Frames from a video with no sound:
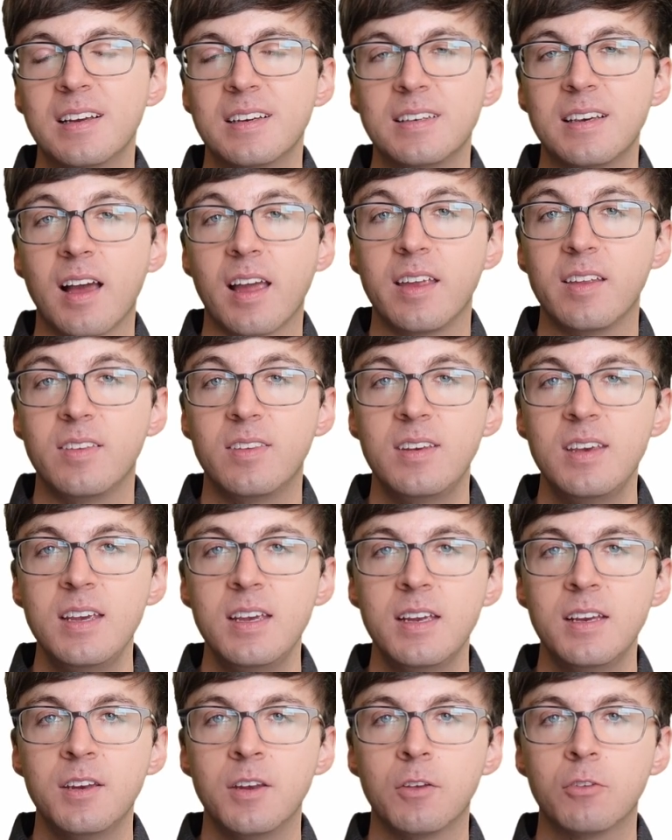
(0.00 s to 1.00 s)

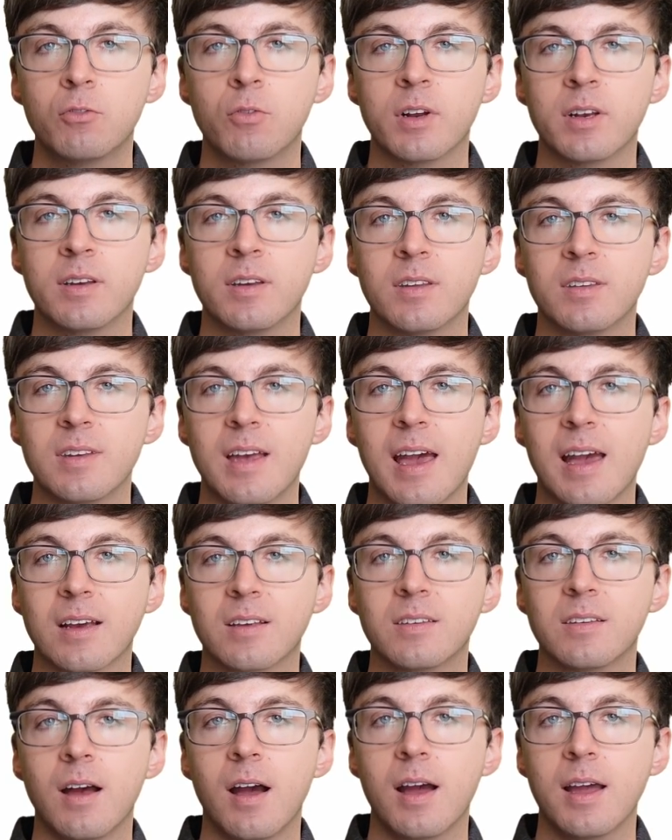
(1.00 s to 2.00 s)
19 is written as
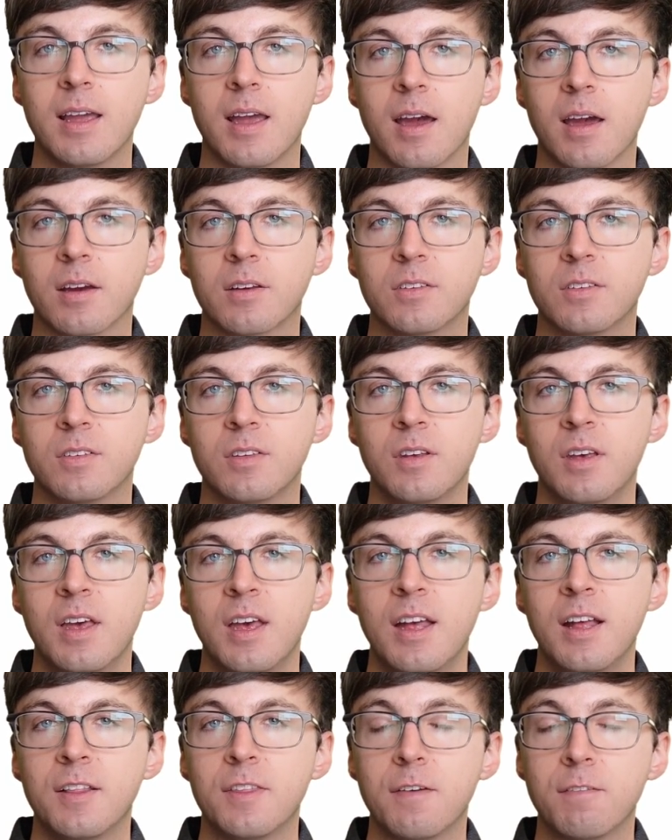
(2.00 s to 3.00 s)
XIX.
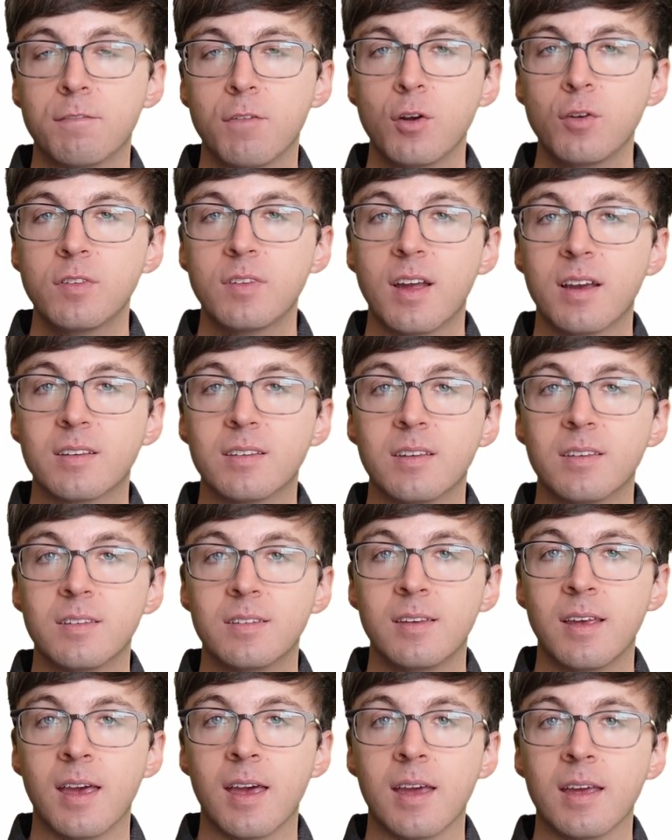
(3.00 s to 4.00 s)
The first X
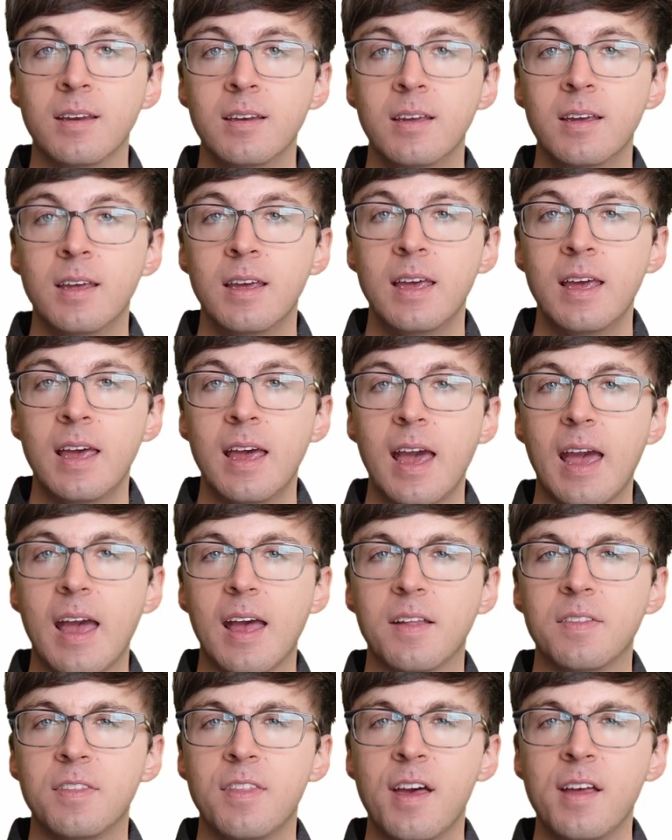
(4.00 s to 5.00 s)
is 10,
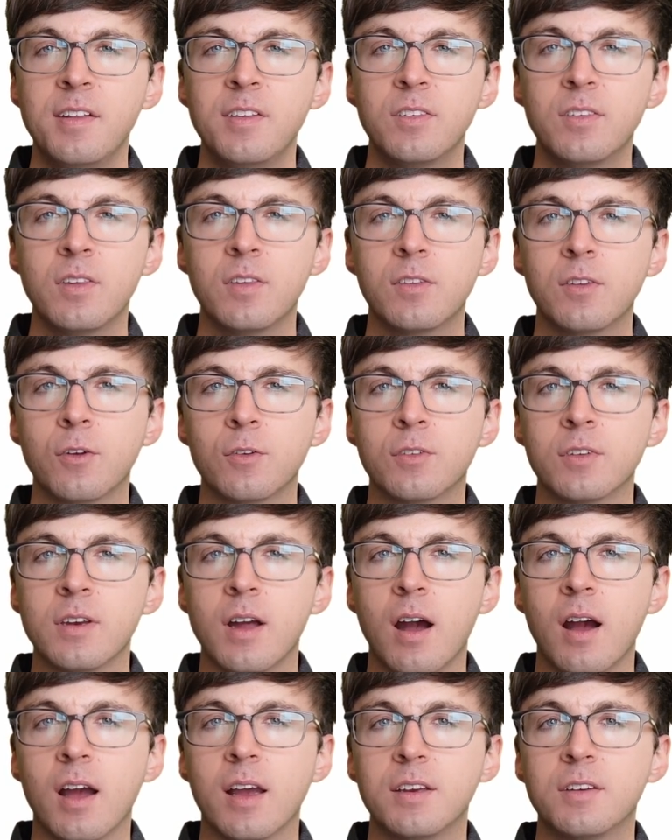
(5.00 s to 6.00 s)
and then since there's
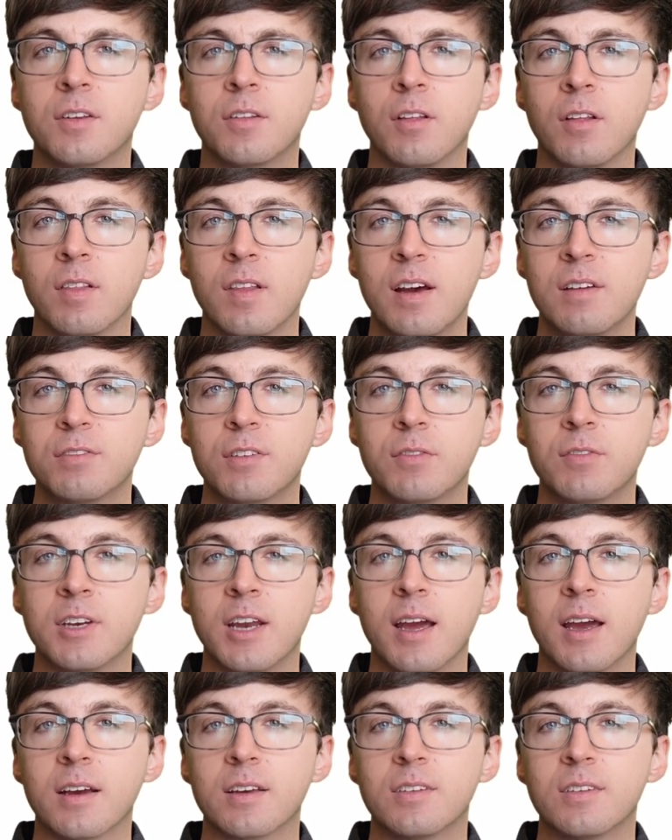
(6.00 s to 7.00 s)
an I to the left of
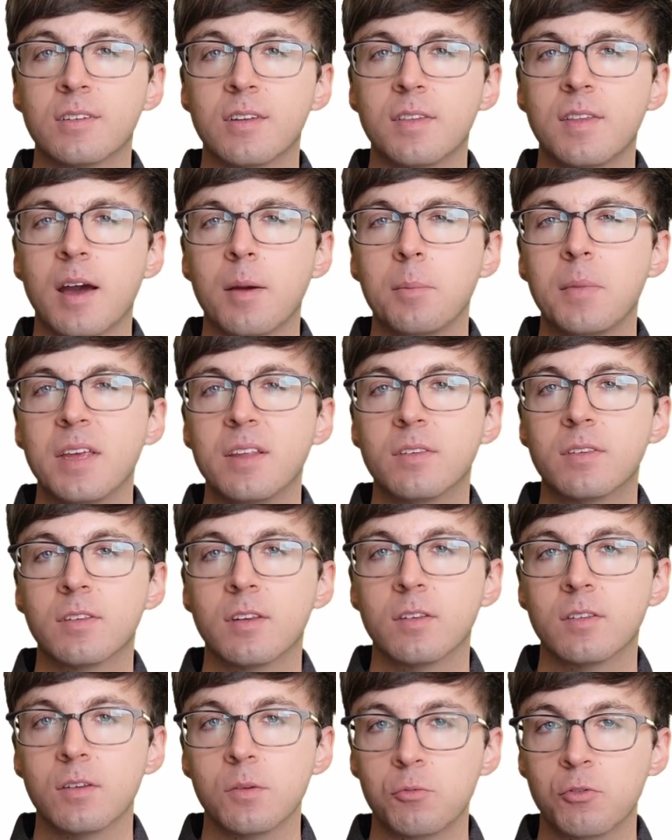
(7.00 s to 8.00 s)
an X, that means
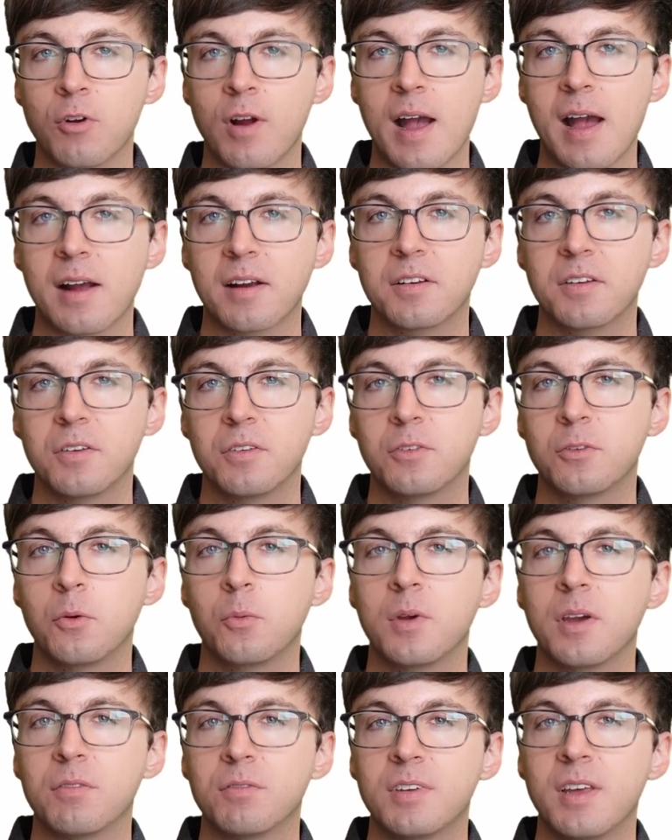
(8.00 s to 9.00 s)
to subtract. So
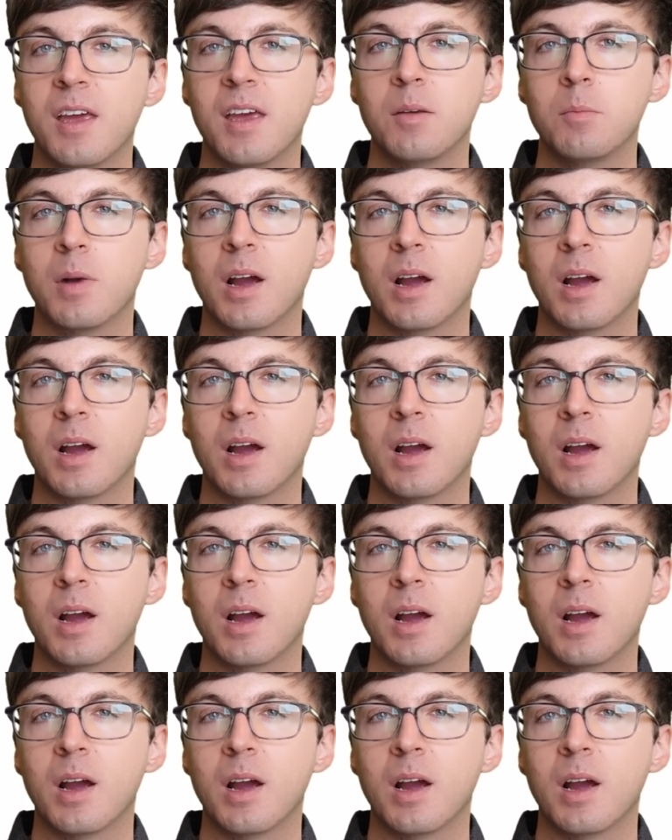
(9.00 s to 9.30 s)
we have 10